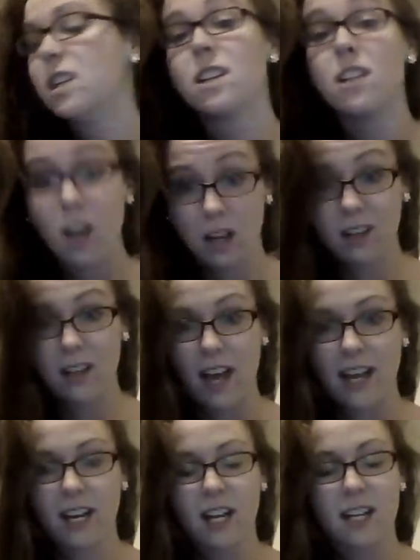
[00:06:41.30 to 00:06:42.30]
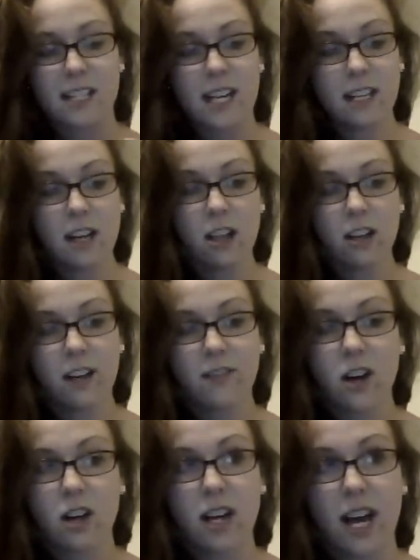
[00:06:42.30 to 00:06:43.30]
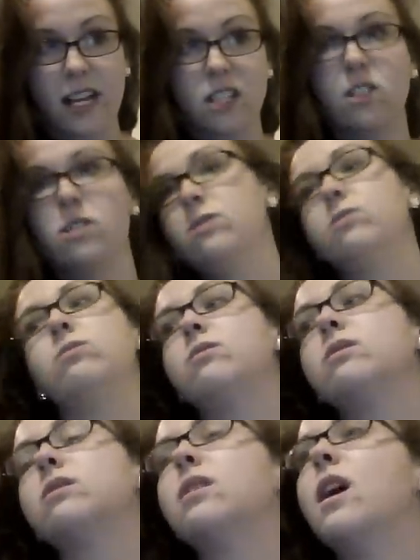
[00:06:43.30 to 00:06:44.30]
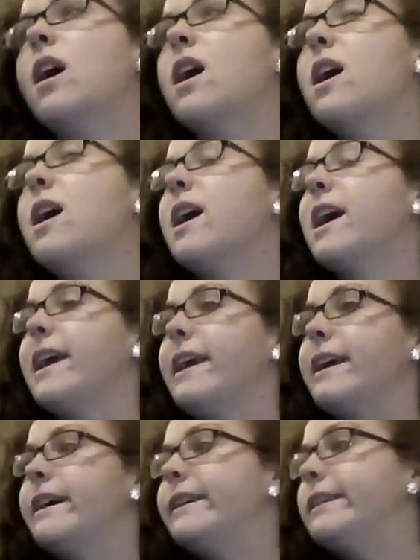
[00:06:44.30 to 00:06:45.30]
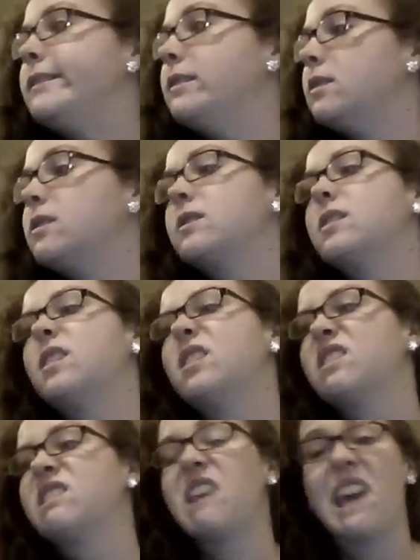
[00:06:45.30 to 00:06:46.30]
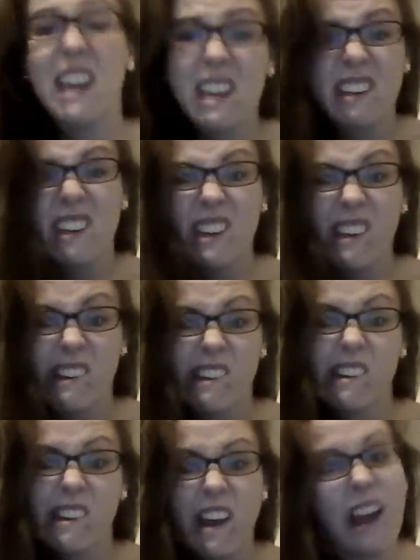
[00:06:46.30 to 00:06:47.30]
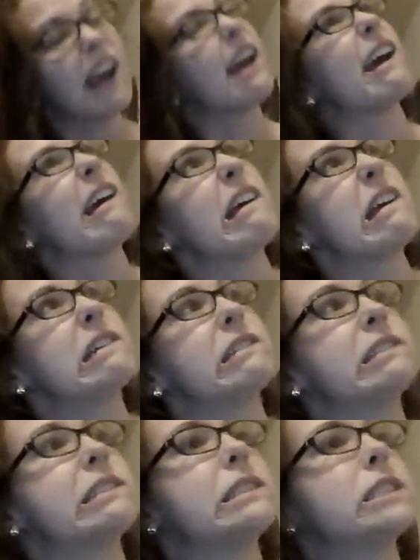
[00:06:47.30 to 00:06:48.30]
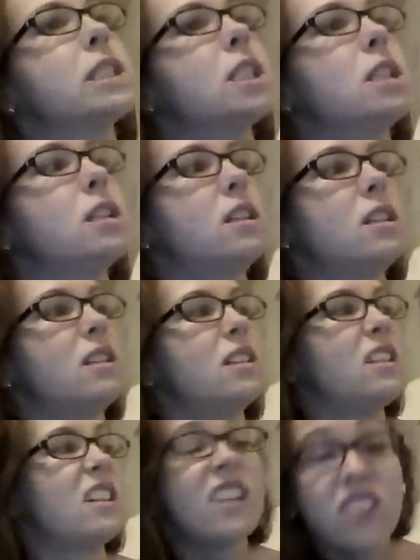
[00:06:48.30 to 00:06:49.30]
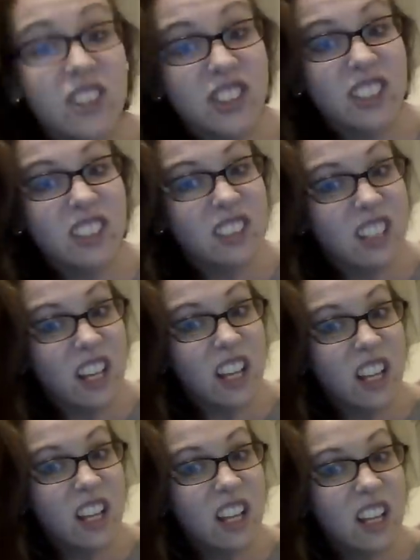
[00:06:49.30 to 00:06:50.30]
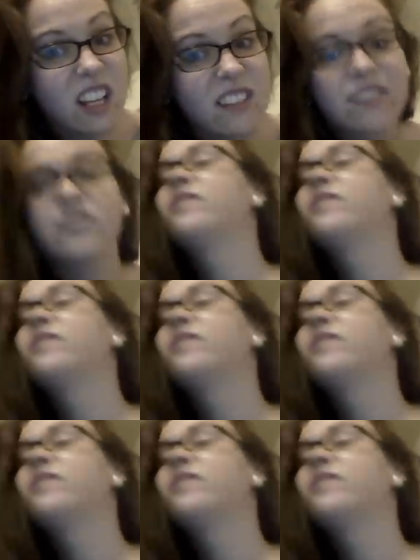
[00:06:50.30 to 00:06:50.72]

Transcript: Not gonna lie. And I got a $10 gift card to iTunes and candy and other stuff